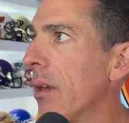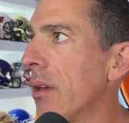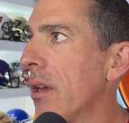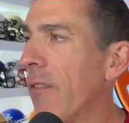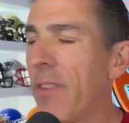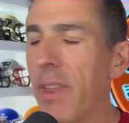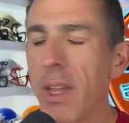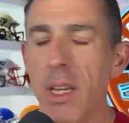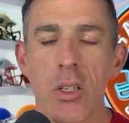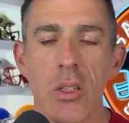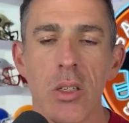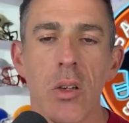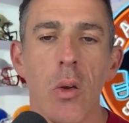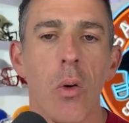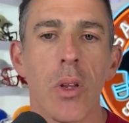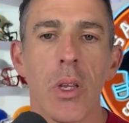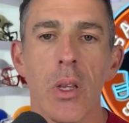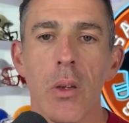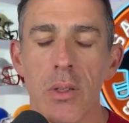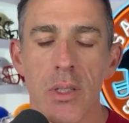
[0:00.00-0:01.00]
if they just
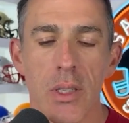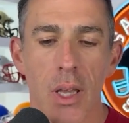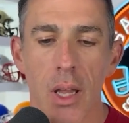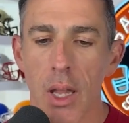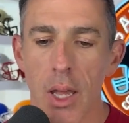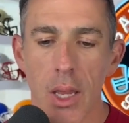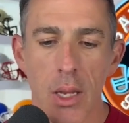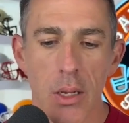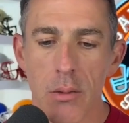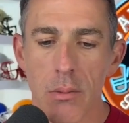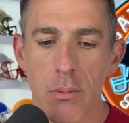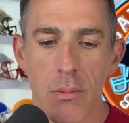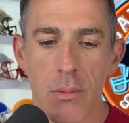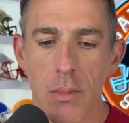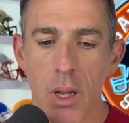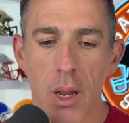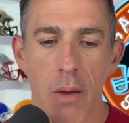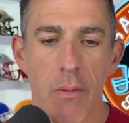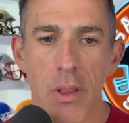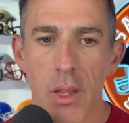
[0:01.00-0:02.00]
go to UCLA and
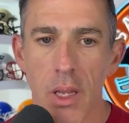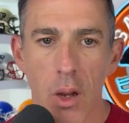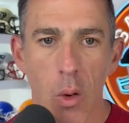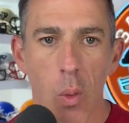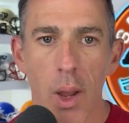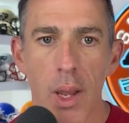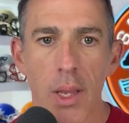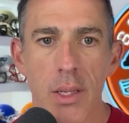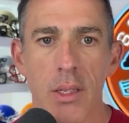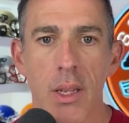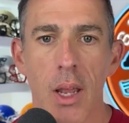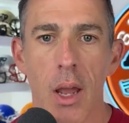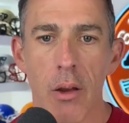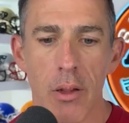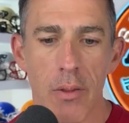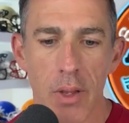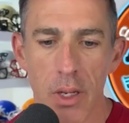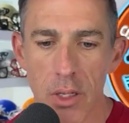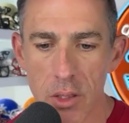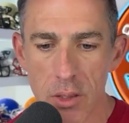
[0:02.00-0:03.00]
everything quiets down
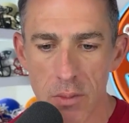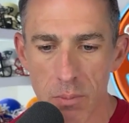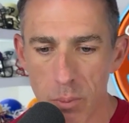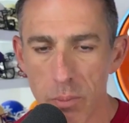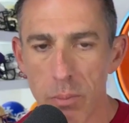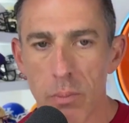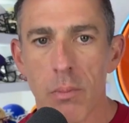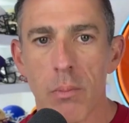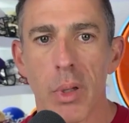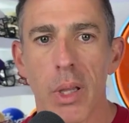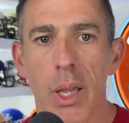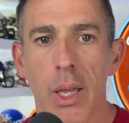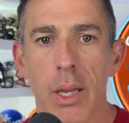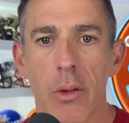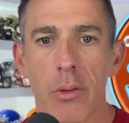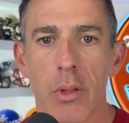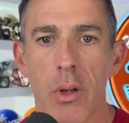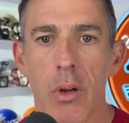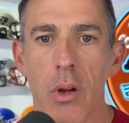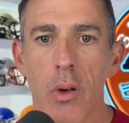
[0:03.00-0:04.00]
and they just play
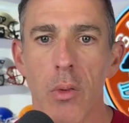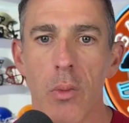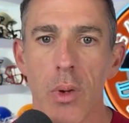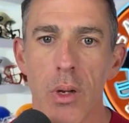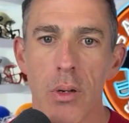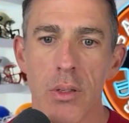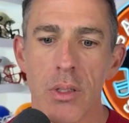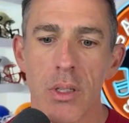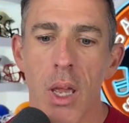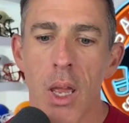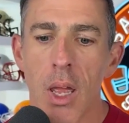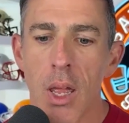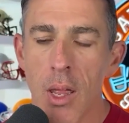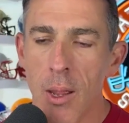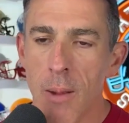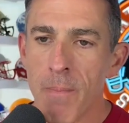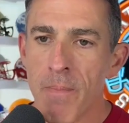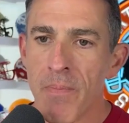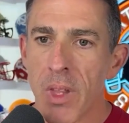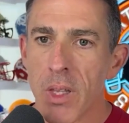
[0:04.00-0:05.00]
out their careers.
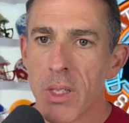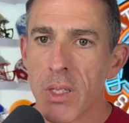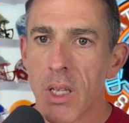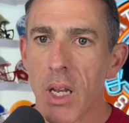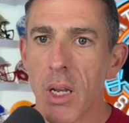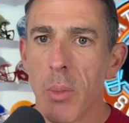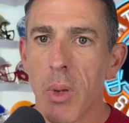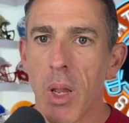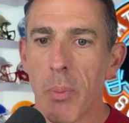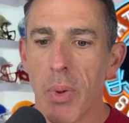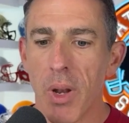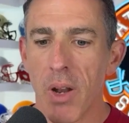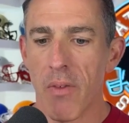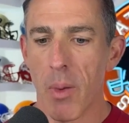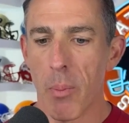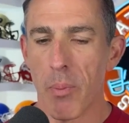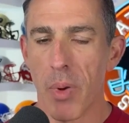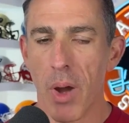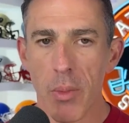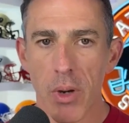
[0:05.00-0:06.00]
It's going to be a bit of a
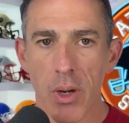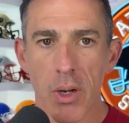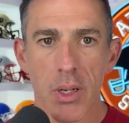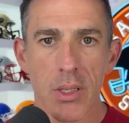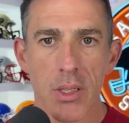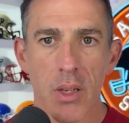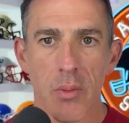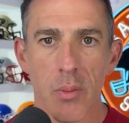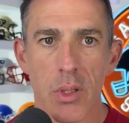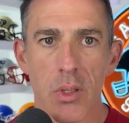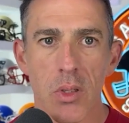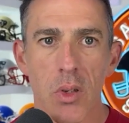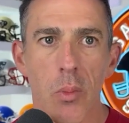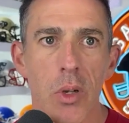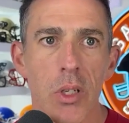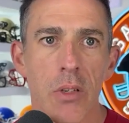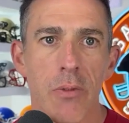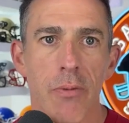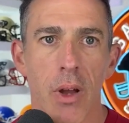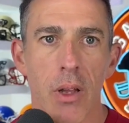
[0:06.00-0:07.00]
bummer because they've been so
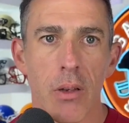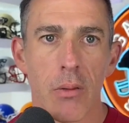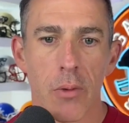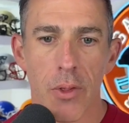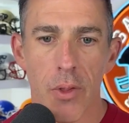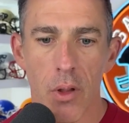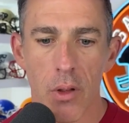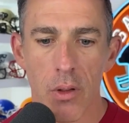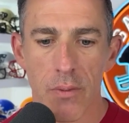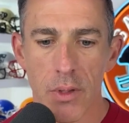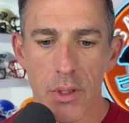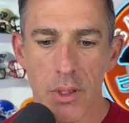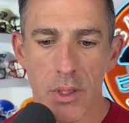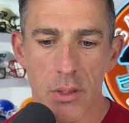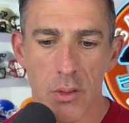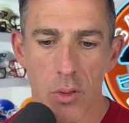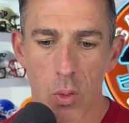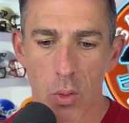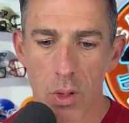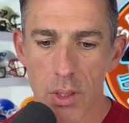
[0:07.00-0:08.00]
much fun with all of this
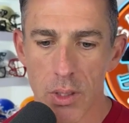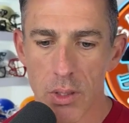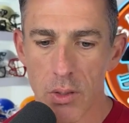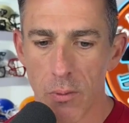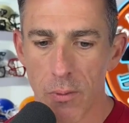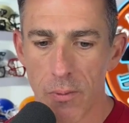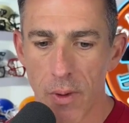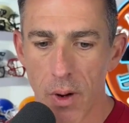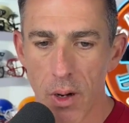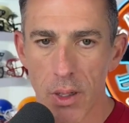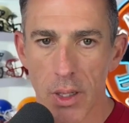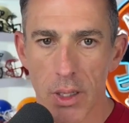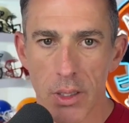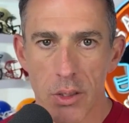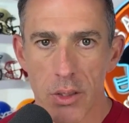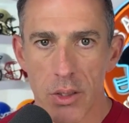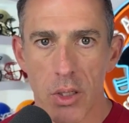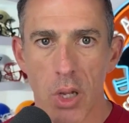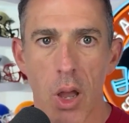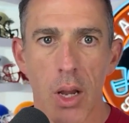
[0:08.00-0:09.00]
story so far, like
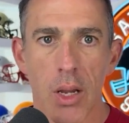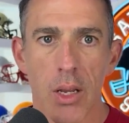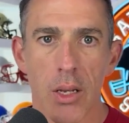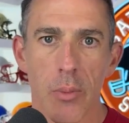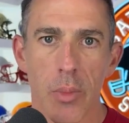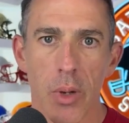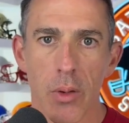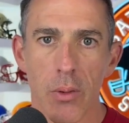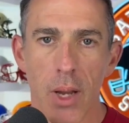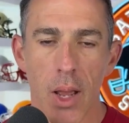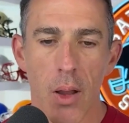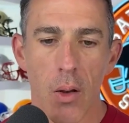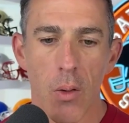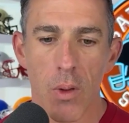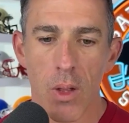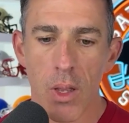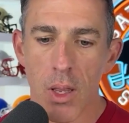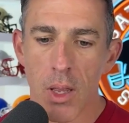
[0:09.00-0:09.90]
just talking about how